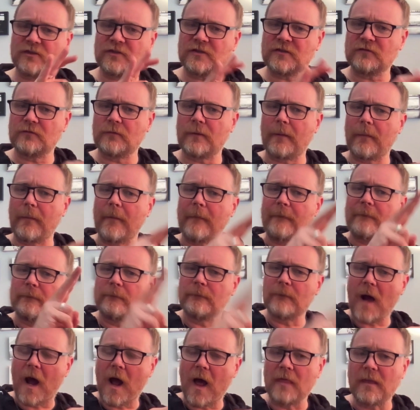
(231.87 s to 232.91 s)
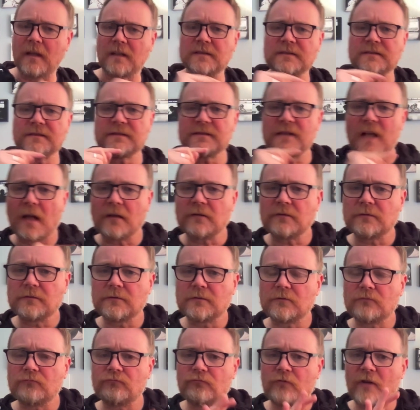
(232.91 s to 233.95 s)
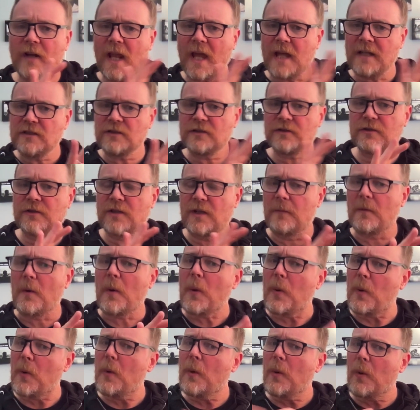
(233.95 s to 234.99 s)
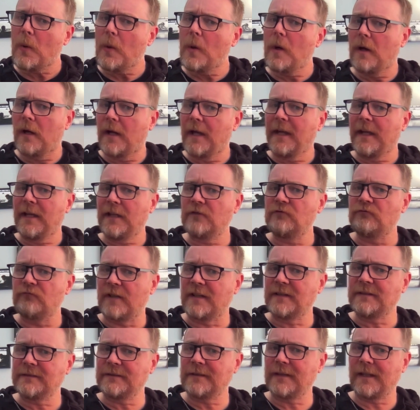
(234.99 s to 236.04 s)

I'm always really interested in relationships between fathers and sons.